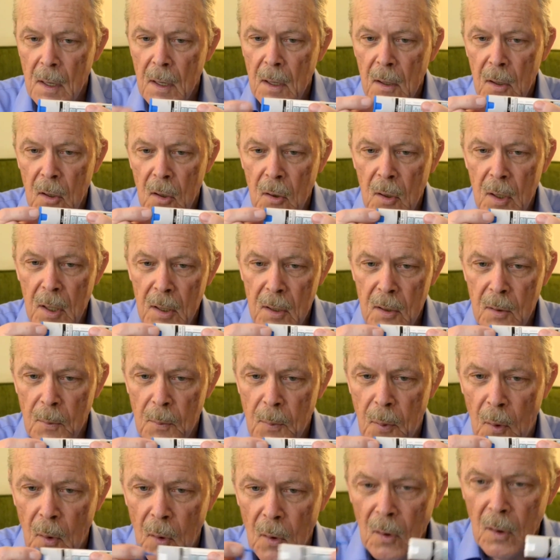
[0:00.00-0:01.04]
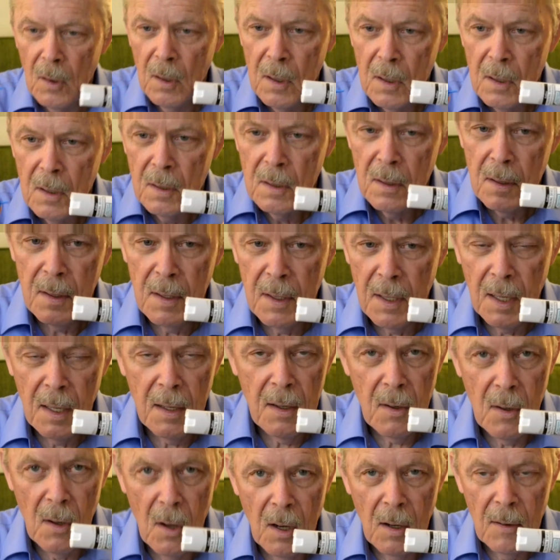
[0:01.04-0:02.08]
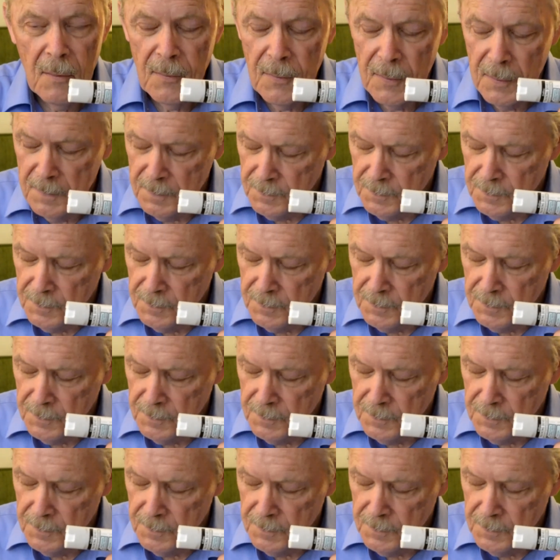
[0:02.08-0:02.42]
you need to pull the end off,